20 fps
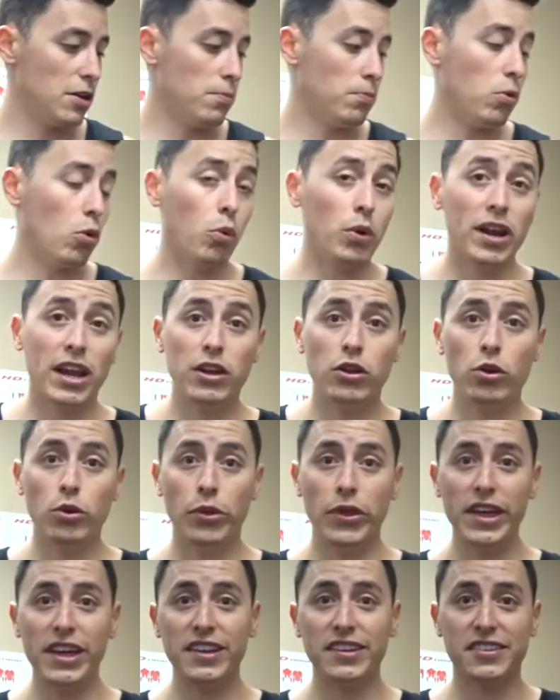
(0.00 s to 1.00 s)
But when I do
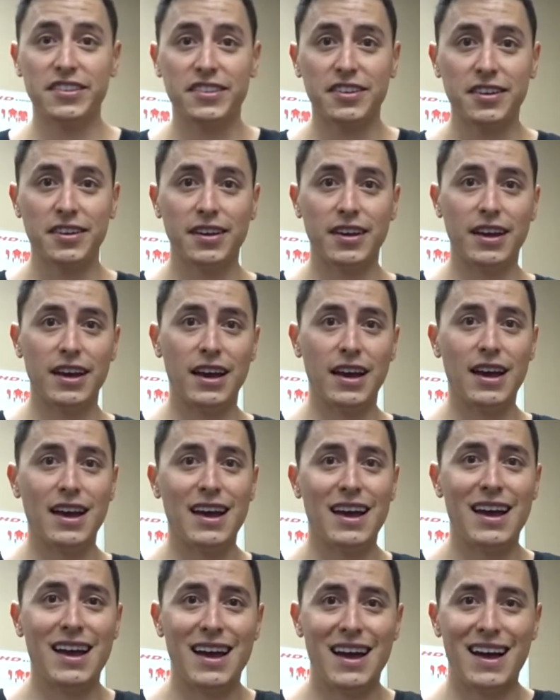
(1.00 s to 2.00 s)
this,
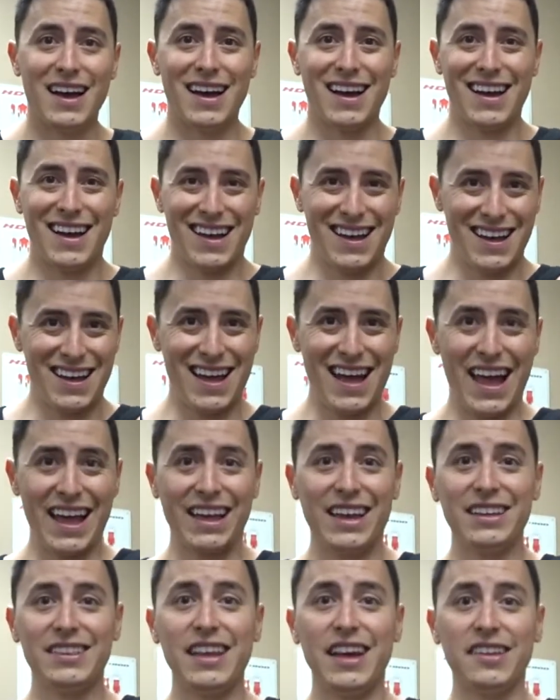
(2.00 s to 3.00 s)
I
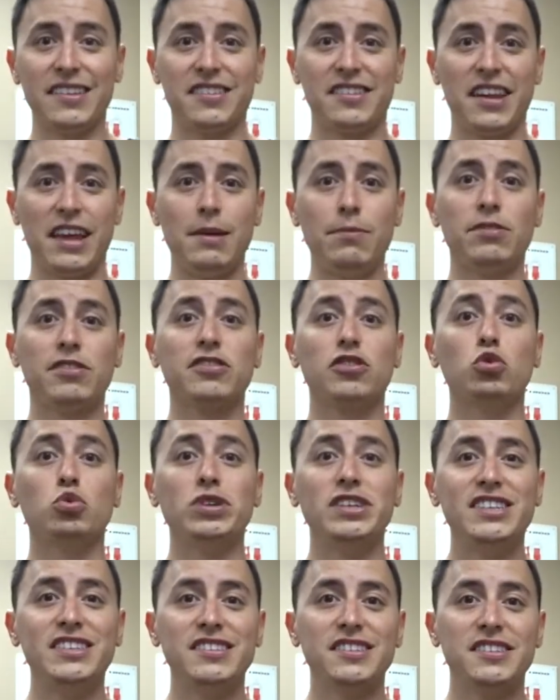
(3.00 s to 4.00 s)
get that same
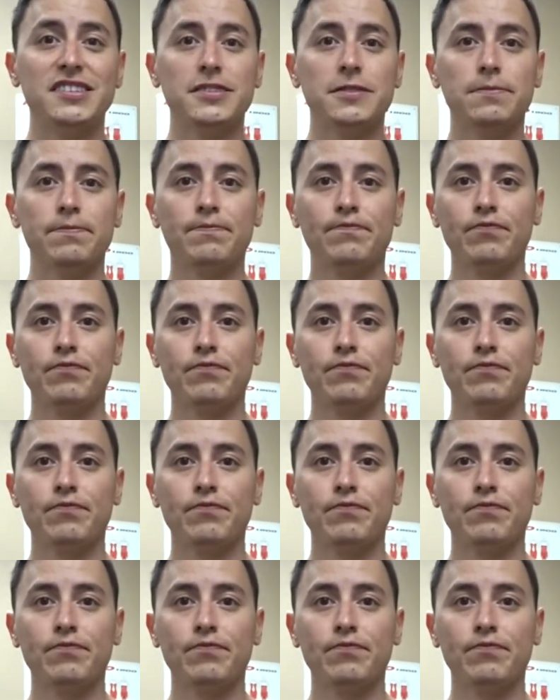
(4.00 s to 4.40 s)
squeeze